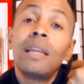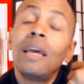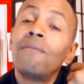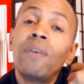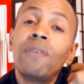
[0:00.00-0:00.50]

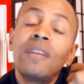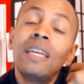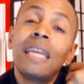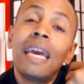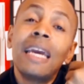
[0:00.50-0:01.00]
in
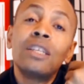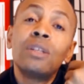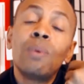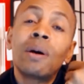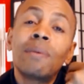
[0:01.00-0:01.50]
15 days
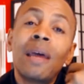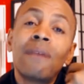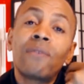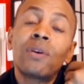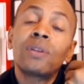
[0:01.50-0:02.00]
you welcome
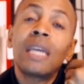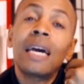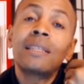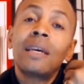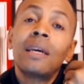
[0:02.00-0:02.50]
that first
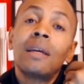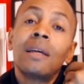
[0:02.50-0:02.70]
guest,